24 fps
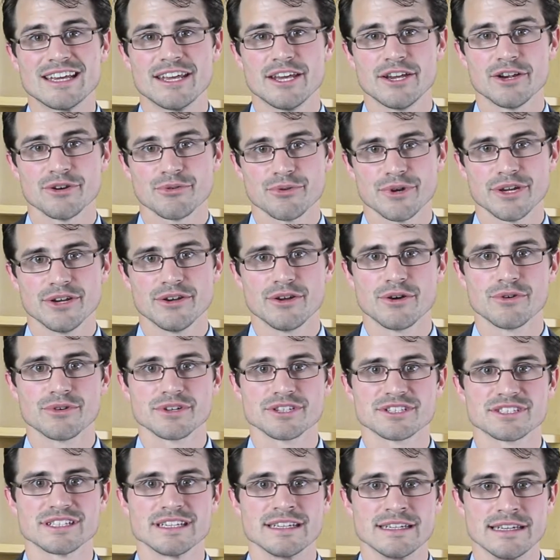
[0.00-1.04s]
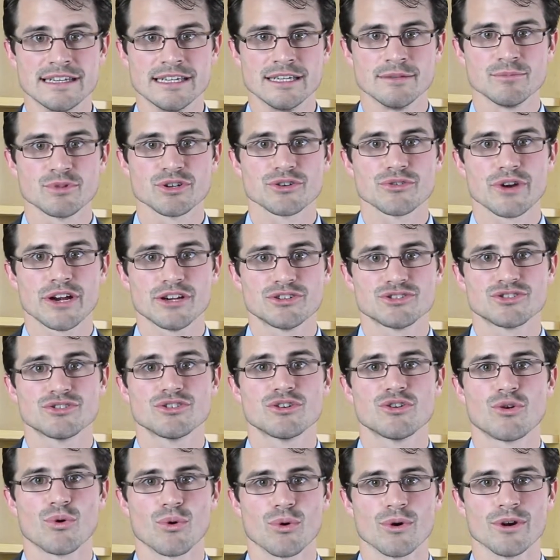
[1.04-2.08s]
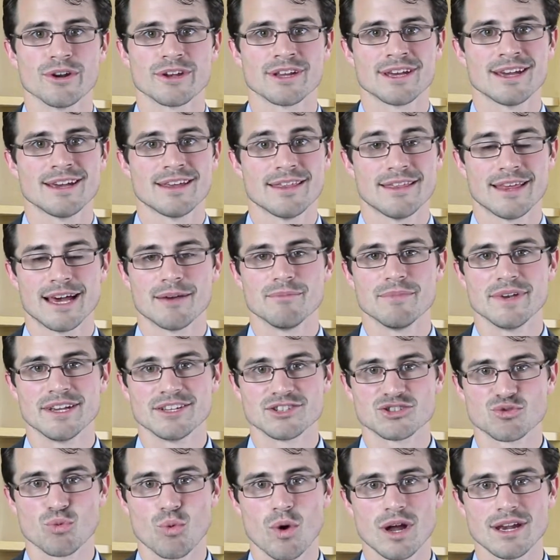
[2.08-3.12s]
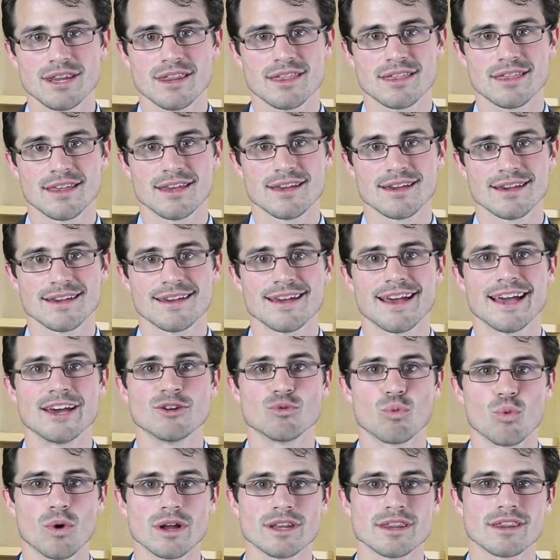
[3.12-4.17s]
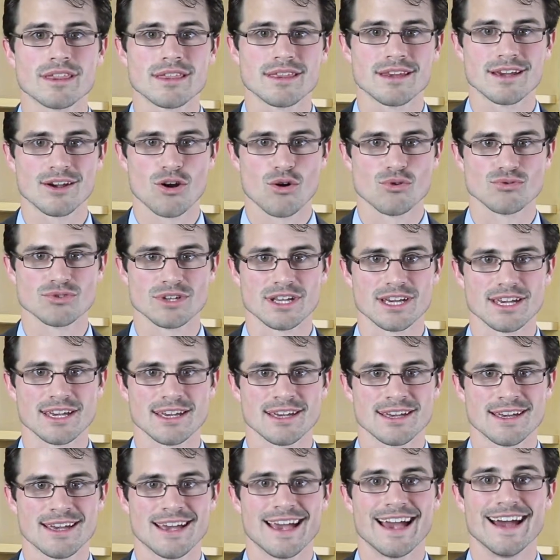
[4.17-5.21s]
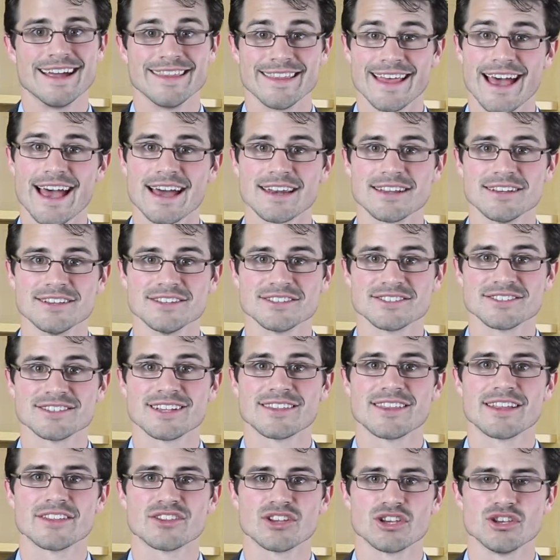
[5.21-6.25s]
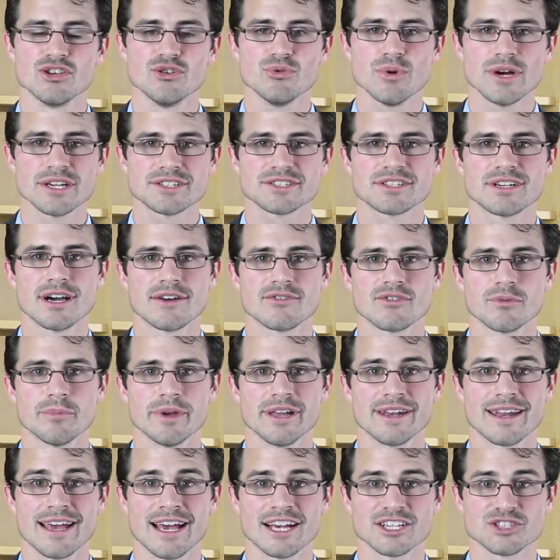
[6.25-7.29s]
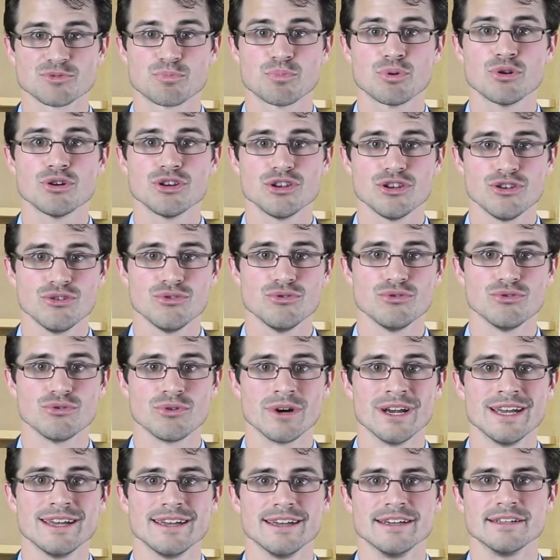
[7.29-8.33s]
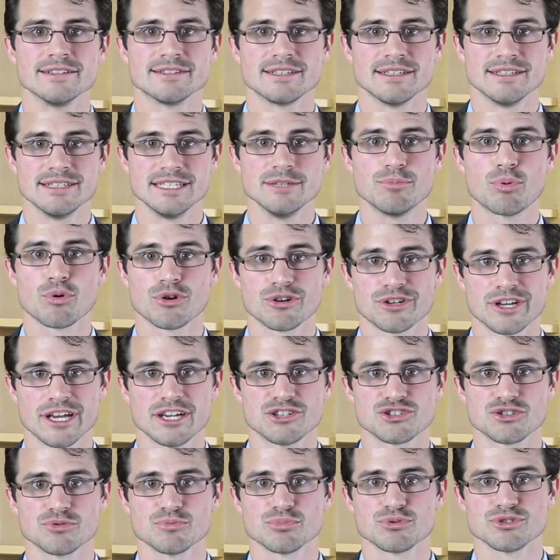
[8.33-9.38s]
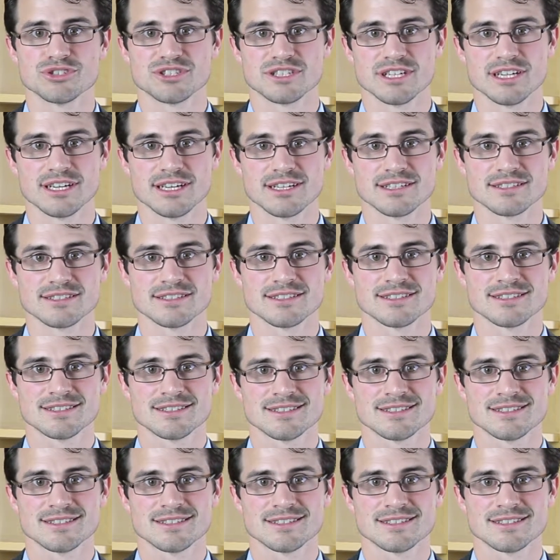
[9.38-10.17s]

hearing notice in immigration court, that means one thing and one thing only, and that is that the U.S. government has put you into deportation proceedings.